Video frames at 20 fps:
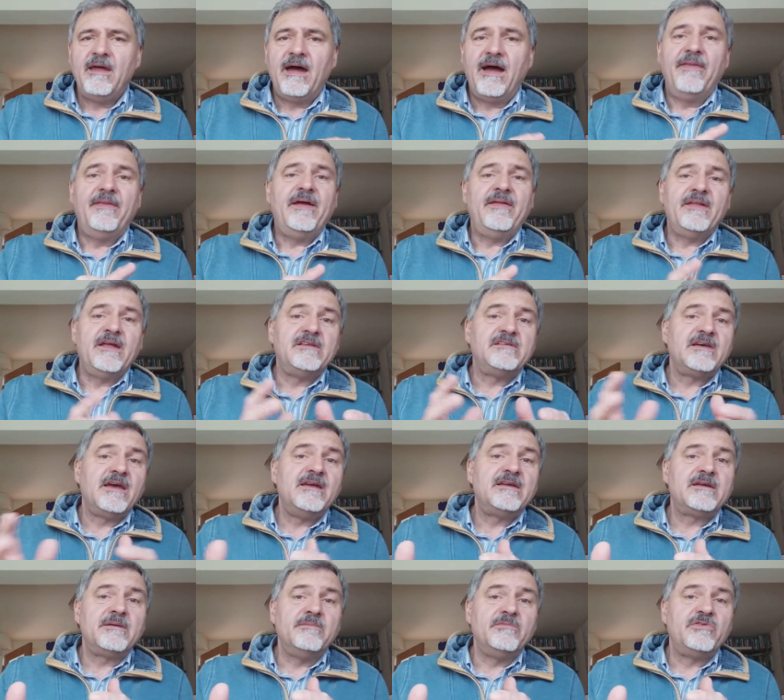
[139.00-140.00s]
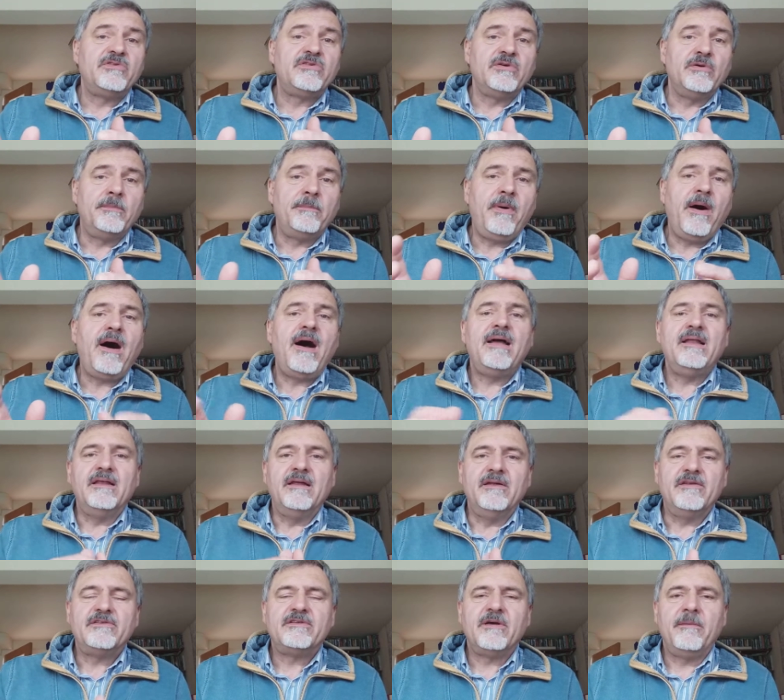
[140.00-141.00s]
And then they take him to
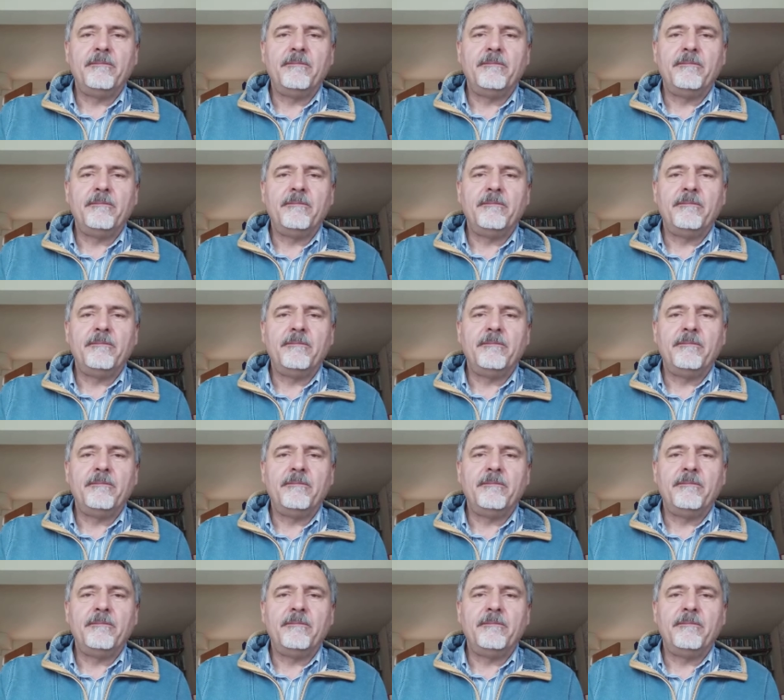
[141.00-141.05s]
Pilate.